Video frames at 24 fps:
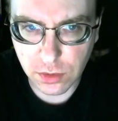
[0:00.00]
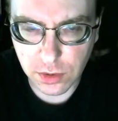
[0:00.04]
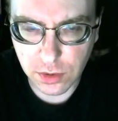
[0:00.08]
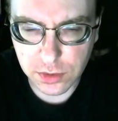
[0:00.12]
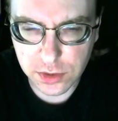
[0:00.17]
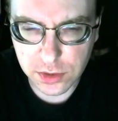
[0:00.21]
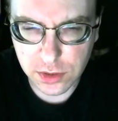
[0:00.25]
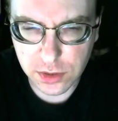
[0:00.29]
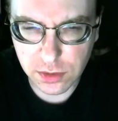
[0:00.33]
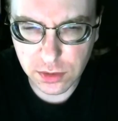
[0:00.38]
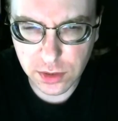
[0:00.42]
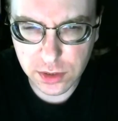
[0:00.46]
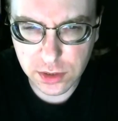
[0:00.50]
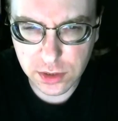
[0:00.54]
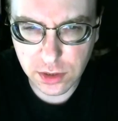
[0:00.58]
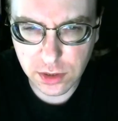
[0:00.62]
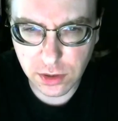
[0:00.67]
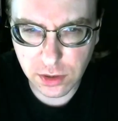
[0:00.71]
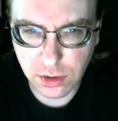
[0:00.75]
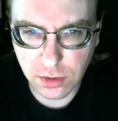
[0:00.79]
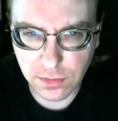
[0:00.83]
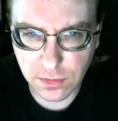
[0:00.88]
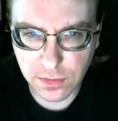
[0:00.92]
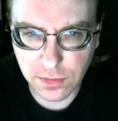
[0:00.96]
Uh, so let's
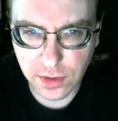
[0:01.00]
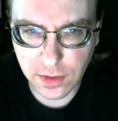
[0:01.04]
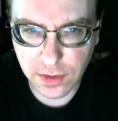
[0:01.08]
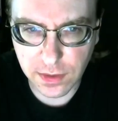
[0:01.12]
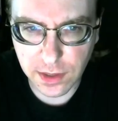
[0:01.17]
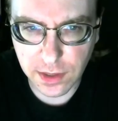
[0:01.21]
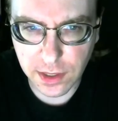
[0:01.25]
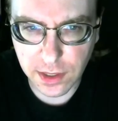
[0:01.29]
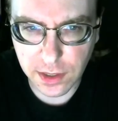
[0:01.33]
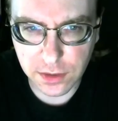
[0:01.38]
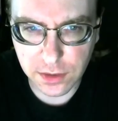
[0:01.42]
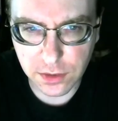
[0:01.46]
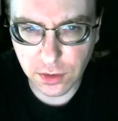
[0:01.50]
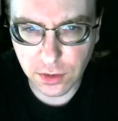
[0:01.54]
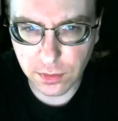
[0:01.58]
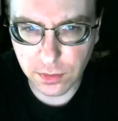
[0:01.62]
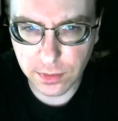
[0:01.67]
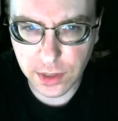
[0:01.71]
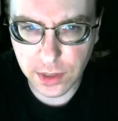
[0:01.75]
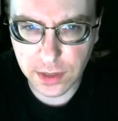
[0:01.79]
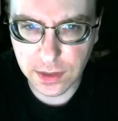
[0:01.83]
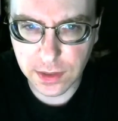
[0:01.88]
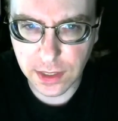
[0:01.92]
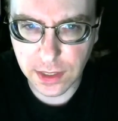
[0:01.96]
clarify that. I don't
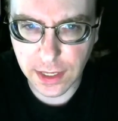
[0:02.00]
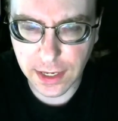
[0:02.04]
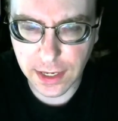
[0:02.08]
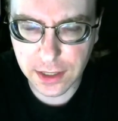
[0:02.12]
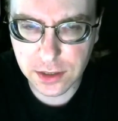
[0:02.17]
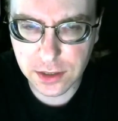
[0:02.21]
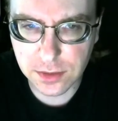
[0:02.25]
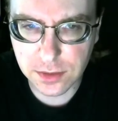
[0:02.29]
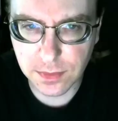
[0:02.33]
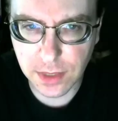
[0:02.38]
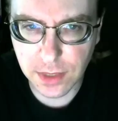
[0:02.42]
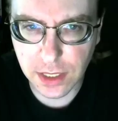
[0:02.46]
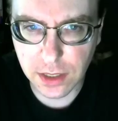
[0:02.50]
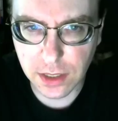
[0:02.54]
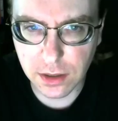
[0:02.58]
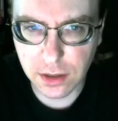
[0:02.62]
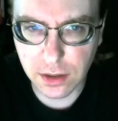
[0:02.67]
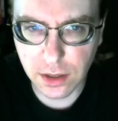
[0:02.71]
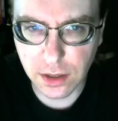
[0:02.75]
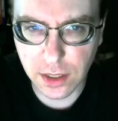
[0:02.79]
mean the X Men.